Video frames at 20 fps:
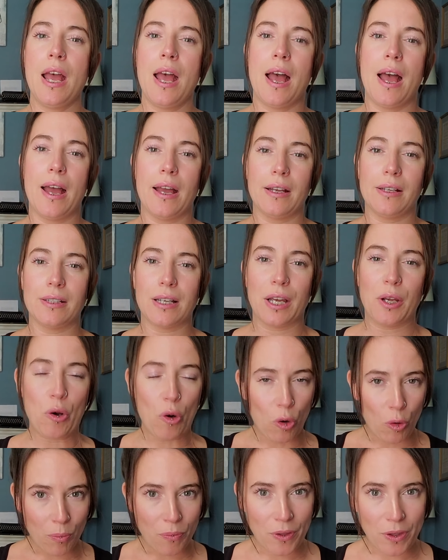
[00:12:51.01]
And I
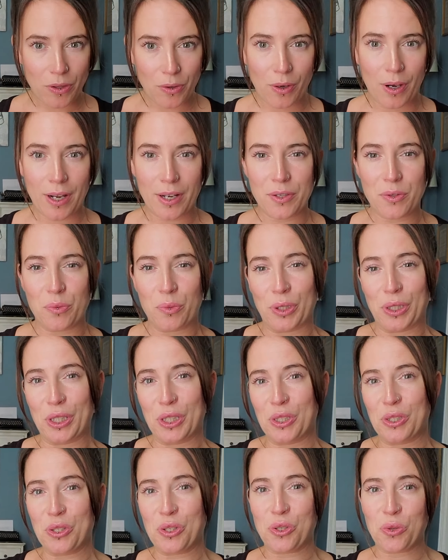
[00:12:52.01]
hope that you guys really
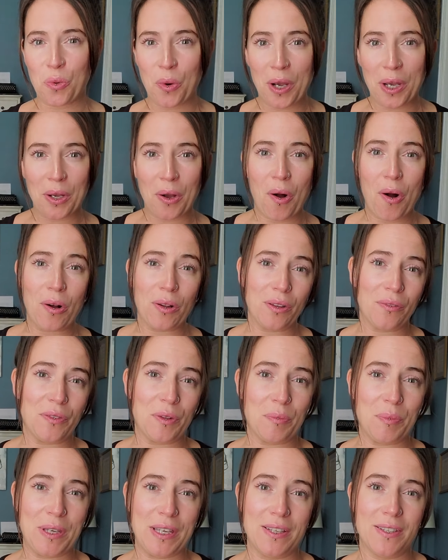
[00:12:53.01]
enjoy all of the
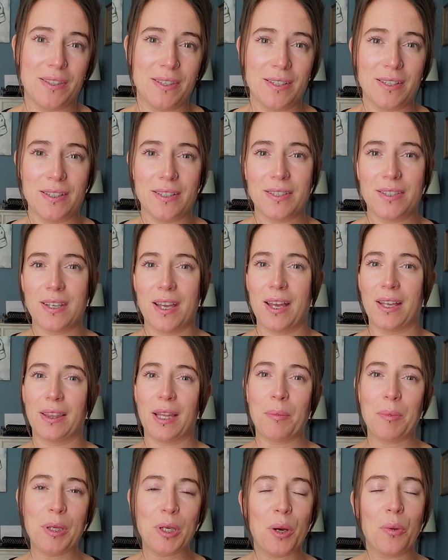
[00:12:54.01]
pieces, and
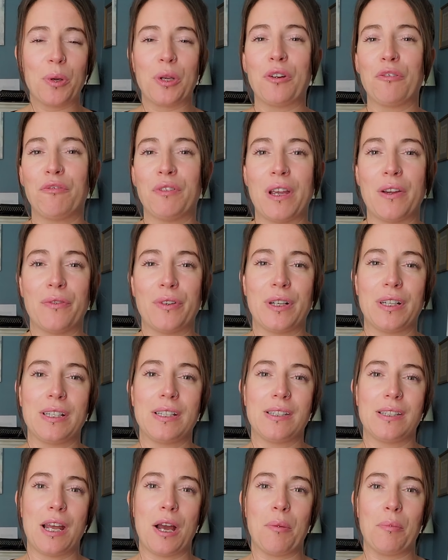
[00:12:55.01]
let me know what your favorite
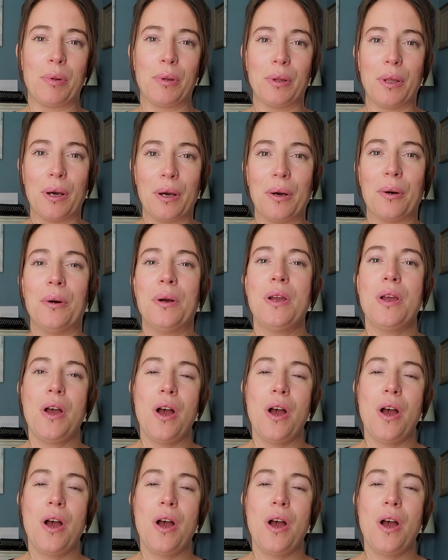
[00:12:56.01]
is down below.